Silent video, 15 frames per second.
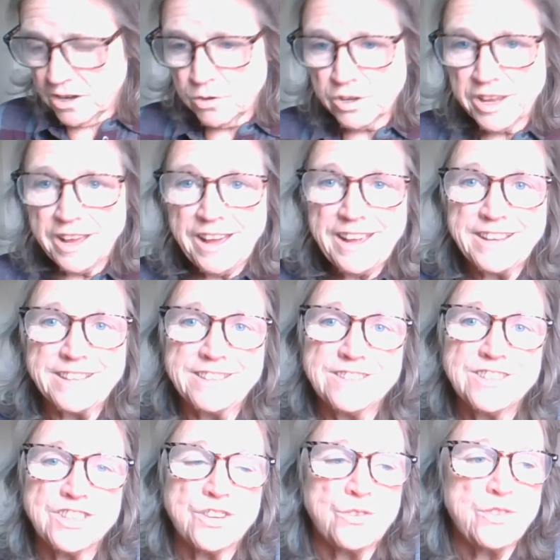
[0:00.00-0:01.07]
Okay,
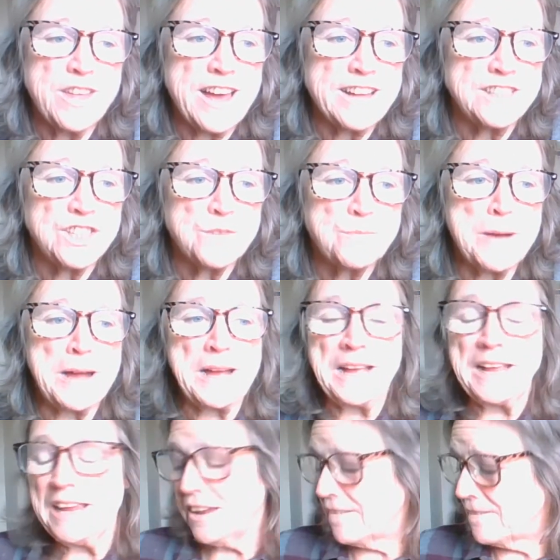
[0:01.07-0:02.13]
so that's
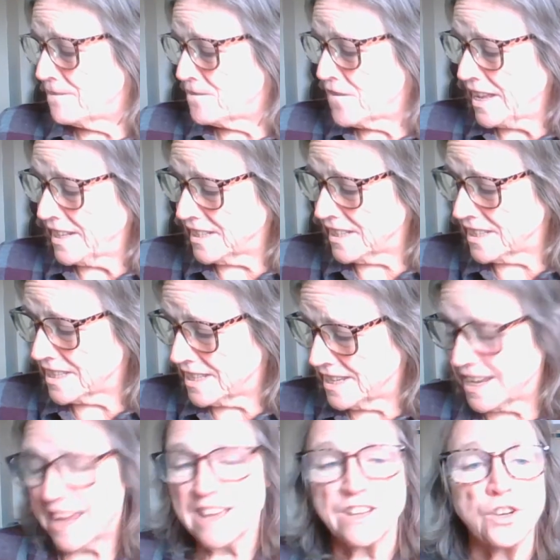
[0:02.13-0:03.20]
my fantasy
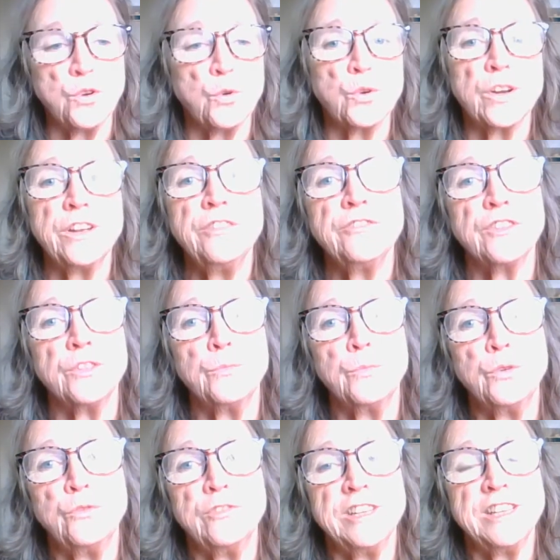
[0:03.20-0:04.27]
category for the
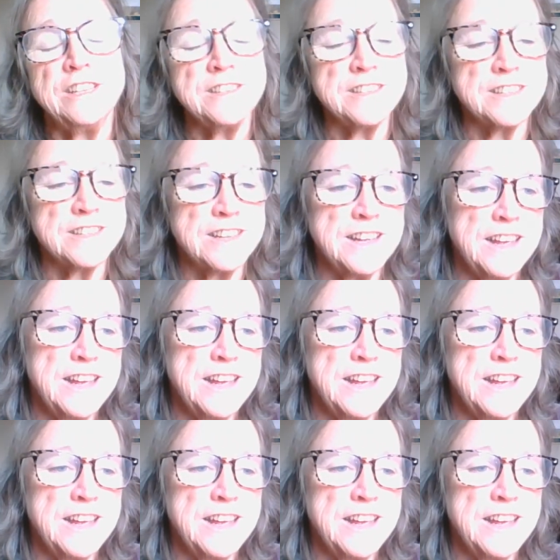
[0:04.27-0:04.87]
movies.